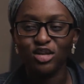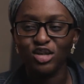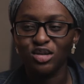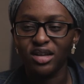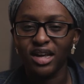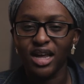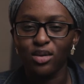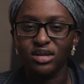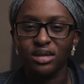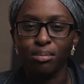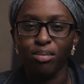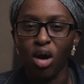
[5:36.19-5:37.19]
so that it
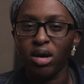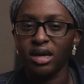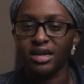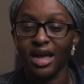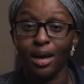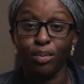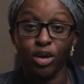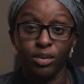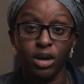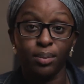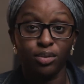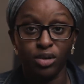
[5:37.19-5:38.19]
wasn't bogging down
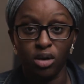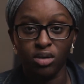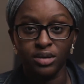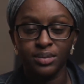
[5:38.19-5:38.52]
Premiere Pro.